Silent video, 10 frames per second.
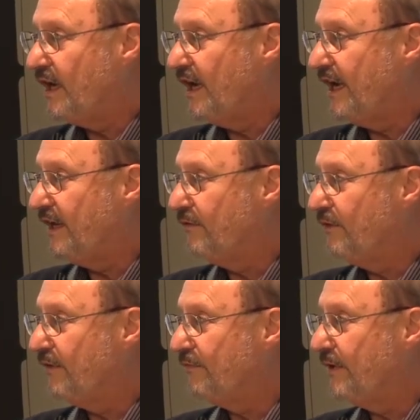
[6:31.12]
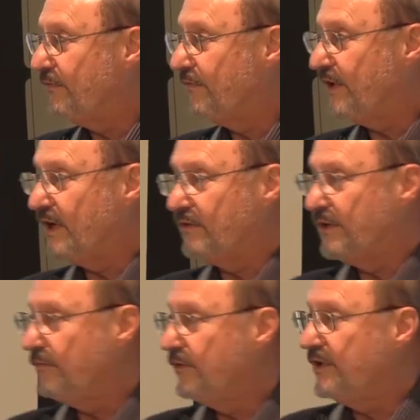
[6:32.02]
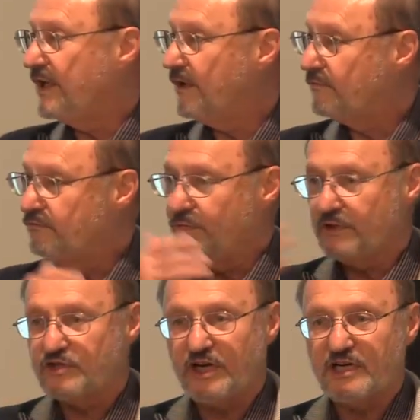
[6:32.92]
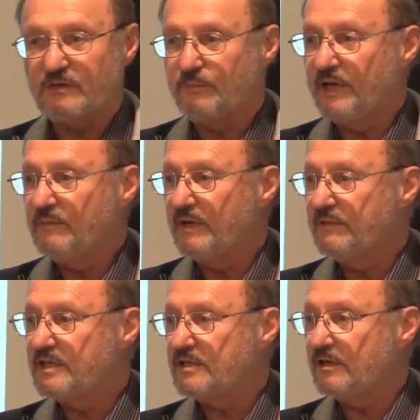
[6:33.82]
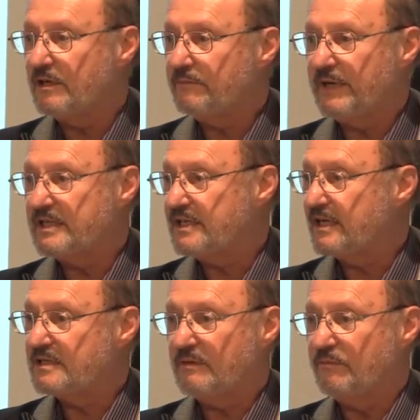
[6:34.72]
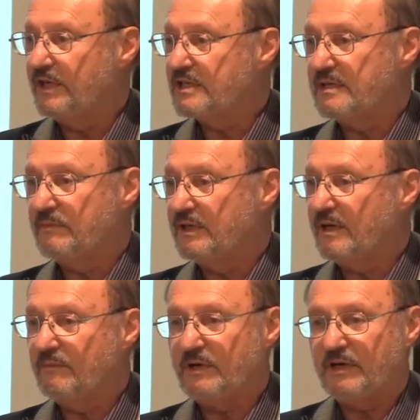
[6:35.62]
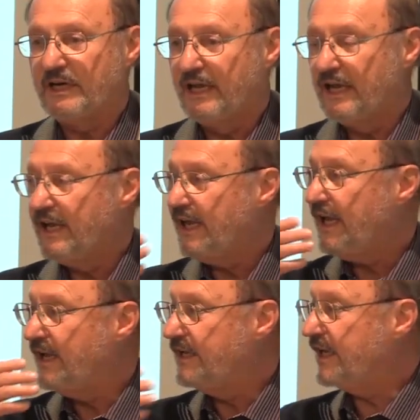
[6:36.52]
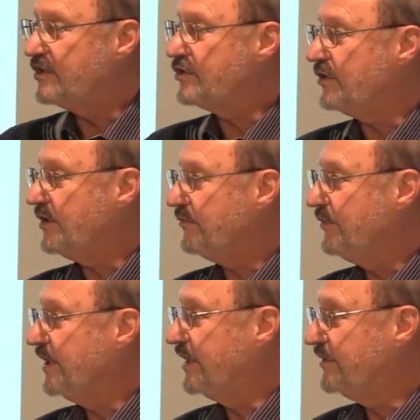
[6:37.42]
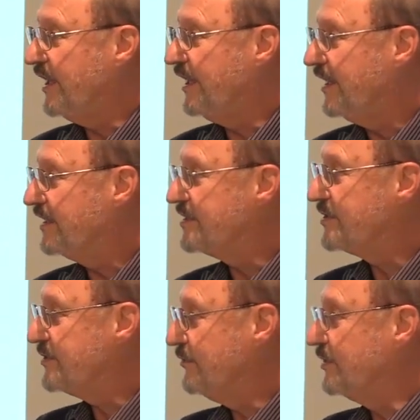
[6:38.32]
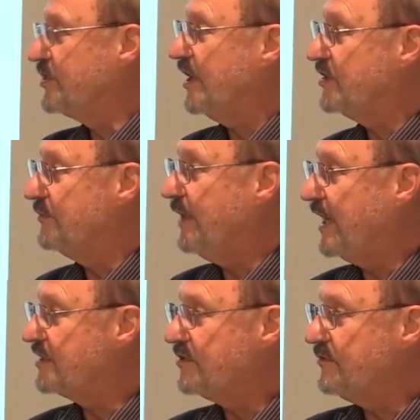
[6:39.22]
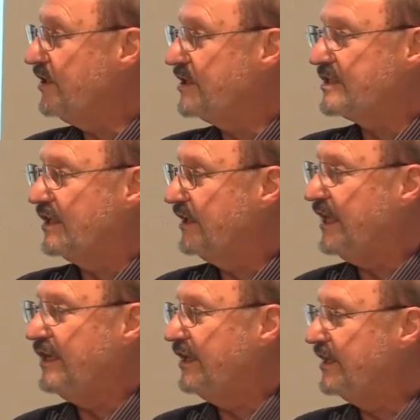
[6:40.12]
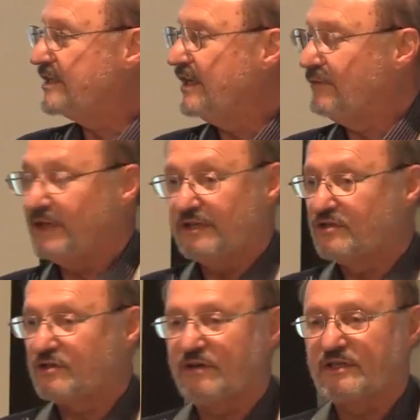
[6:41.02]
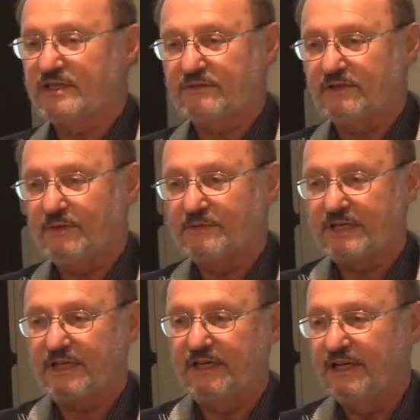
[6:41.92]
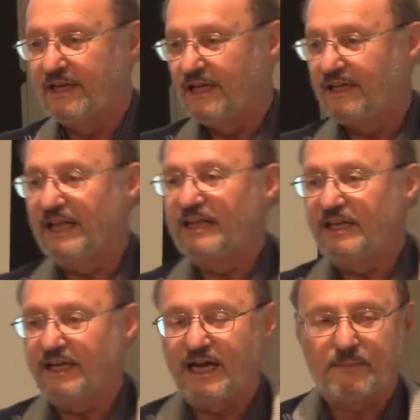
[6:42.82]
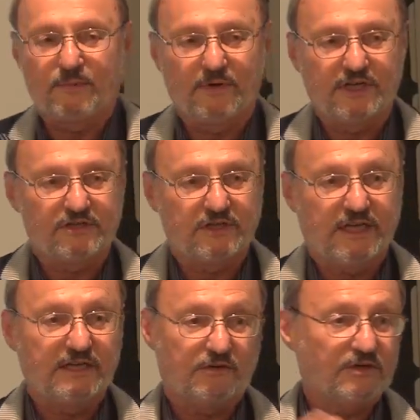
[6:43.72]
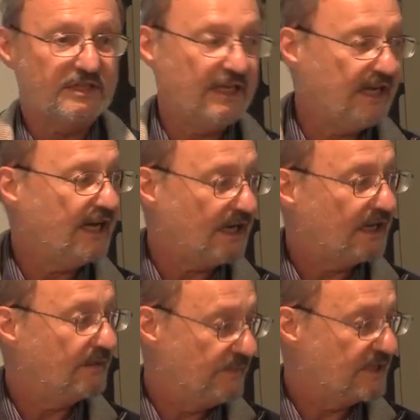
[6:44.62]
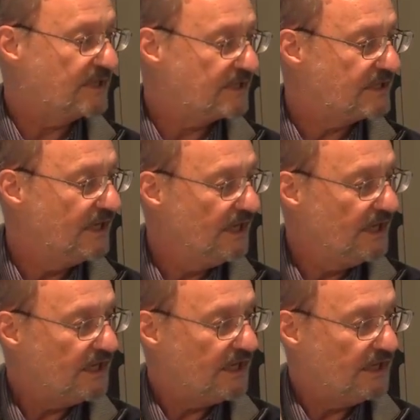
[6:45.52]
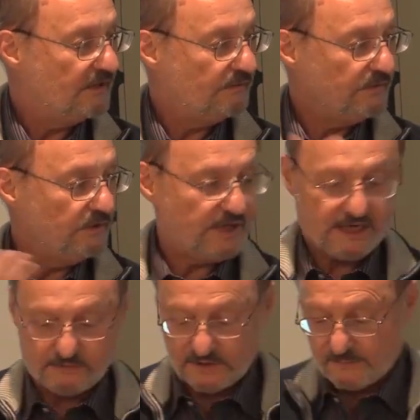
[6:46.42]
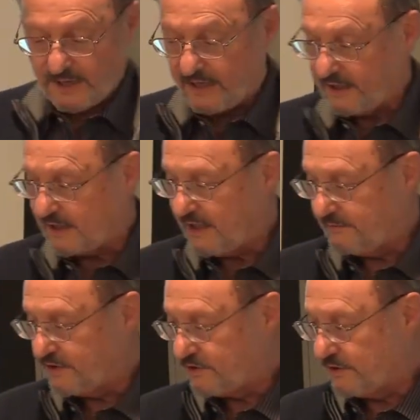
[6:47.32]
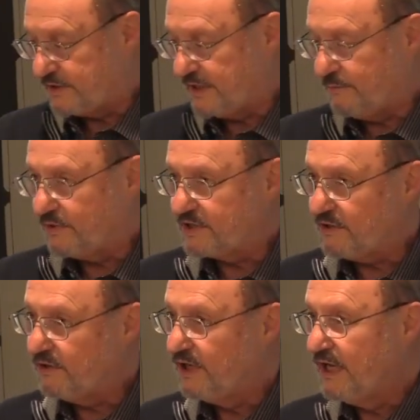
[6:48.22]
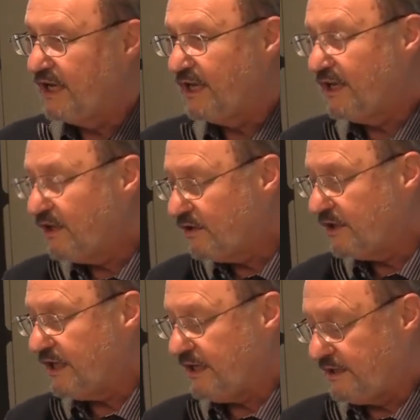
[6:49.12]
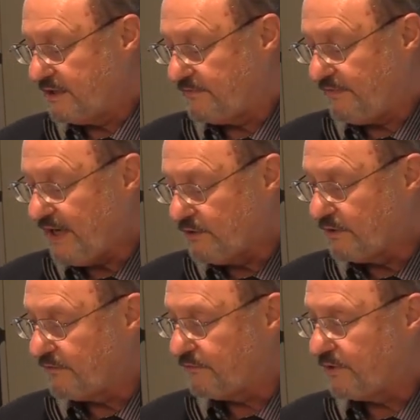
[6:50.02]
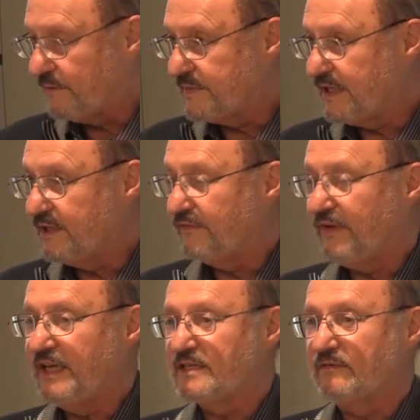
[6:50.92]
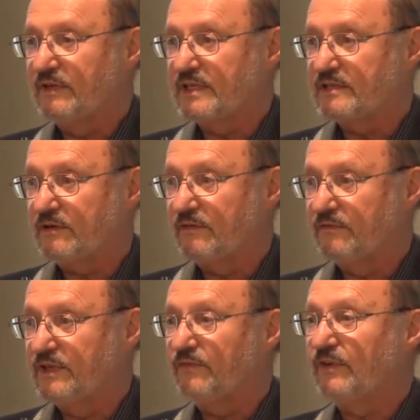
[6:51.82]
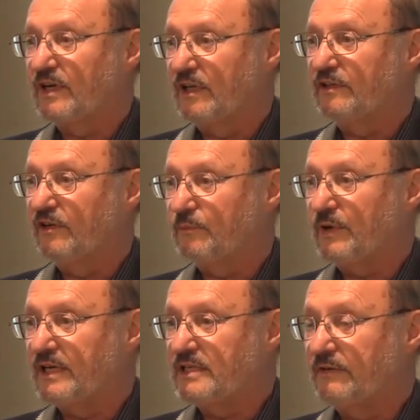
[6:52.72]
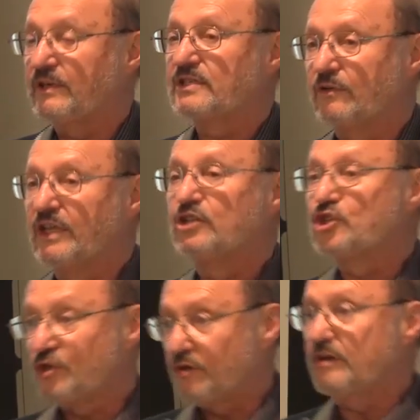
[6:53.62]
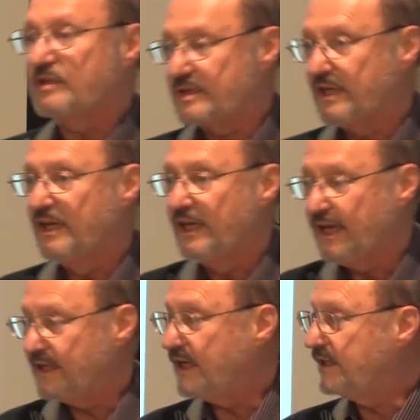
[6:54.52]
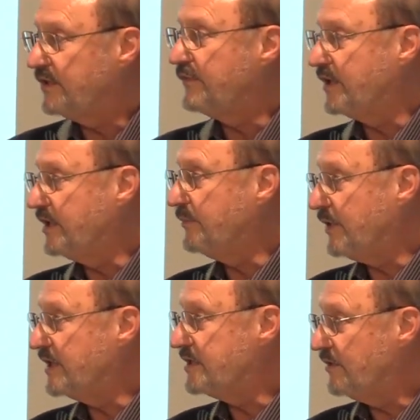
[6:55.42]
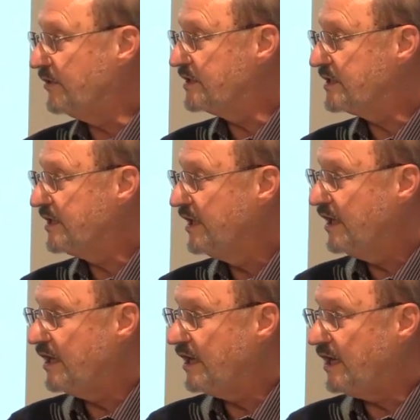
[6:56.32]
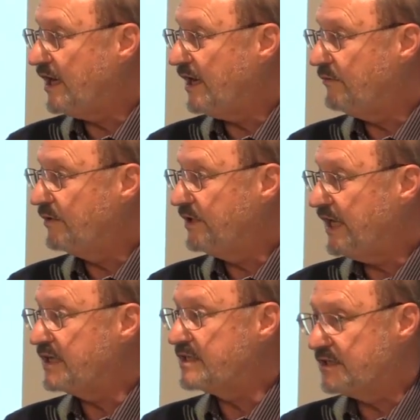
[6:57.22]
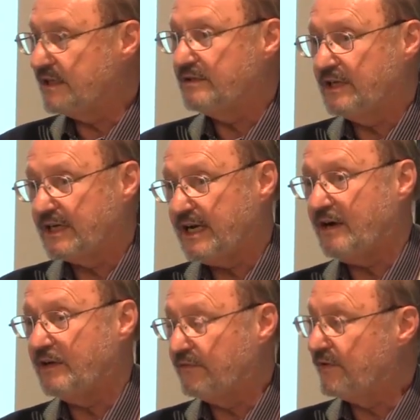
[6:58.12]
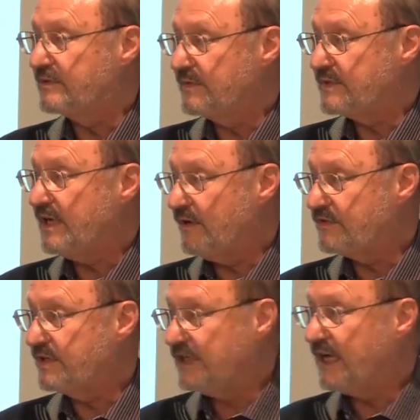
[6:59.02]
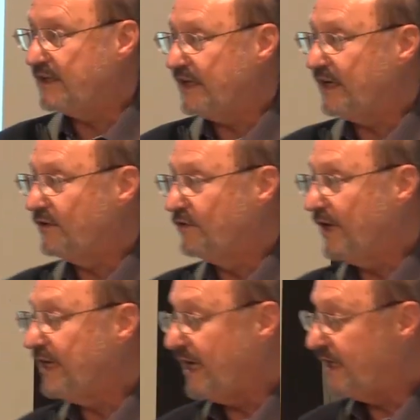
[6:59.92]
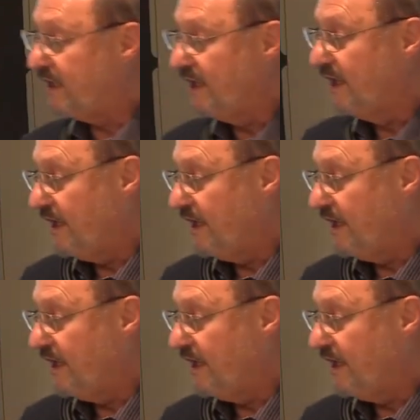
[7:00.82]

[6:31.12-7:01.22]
And if we'll charge a premium this year based on some reasonable number. Hey, next year if we take hits, we'll charge it back. So it's really just a lending. It's not really insurance. It's really almost like a lending operation. And of course, then they got out of the business. You can't really buy that kind of insurance anymore. So, this failure of firms in the face of this sort of difficulty of pricing risk. So the insurers had a lot of difficulty pricing risk. I would guess that the accounting firms themselves are not that great at it,